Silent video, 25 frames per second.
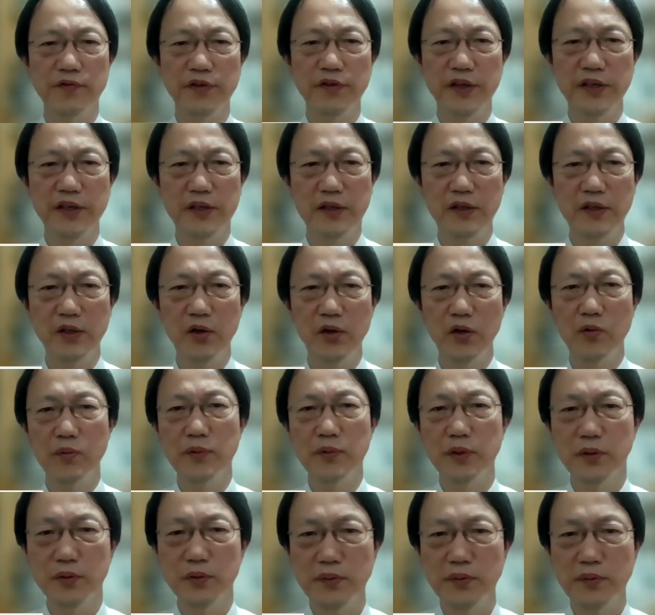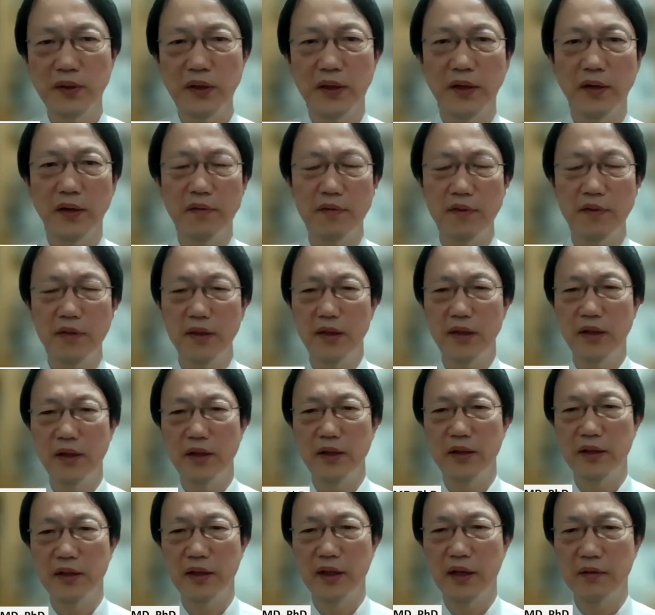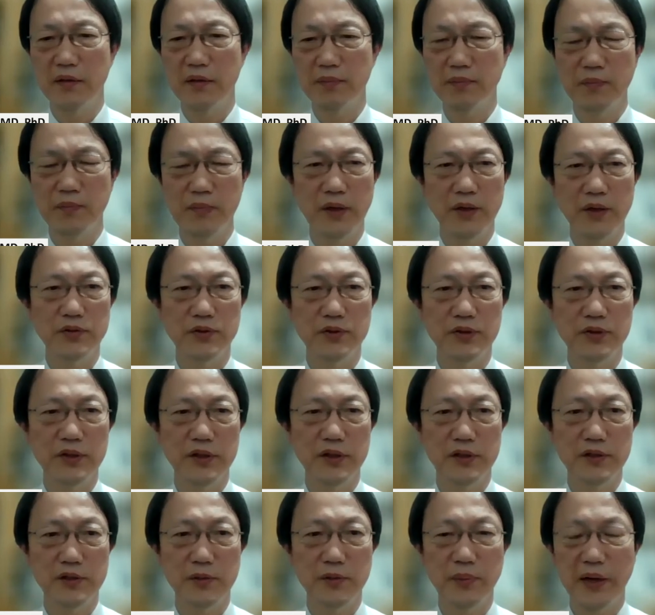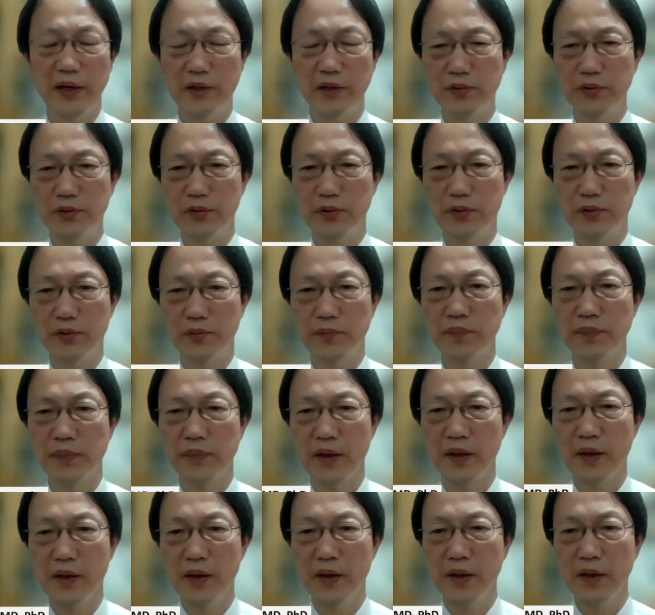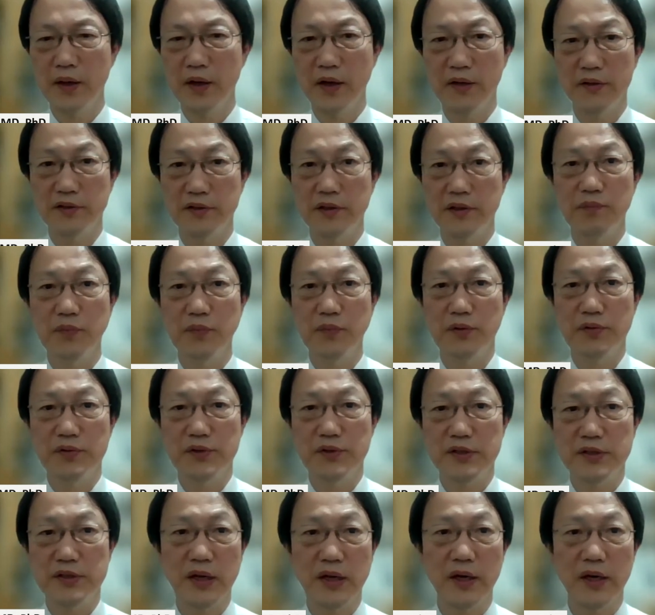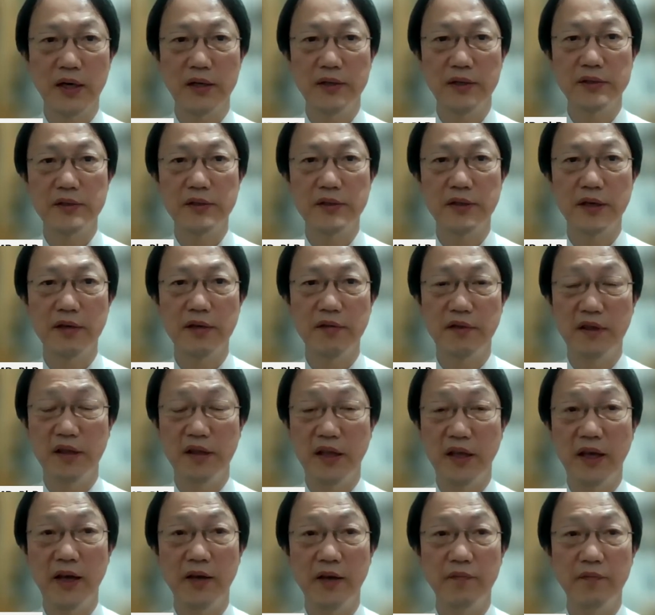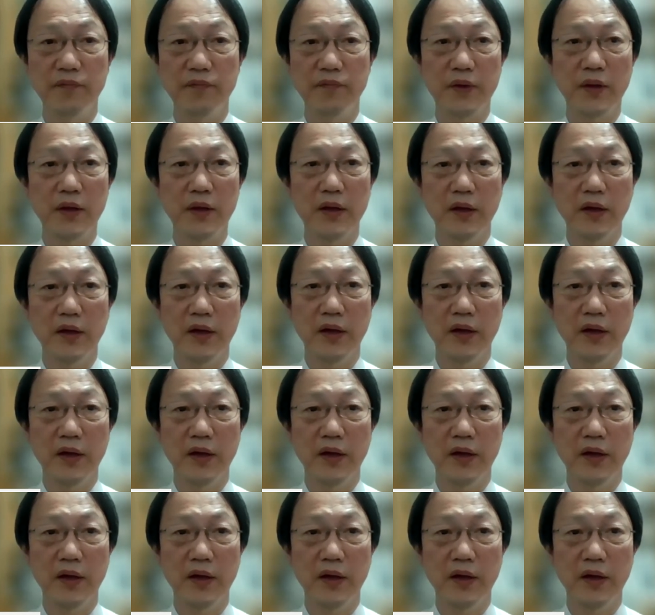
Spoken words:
feet normal, and not much special symptom signs. And then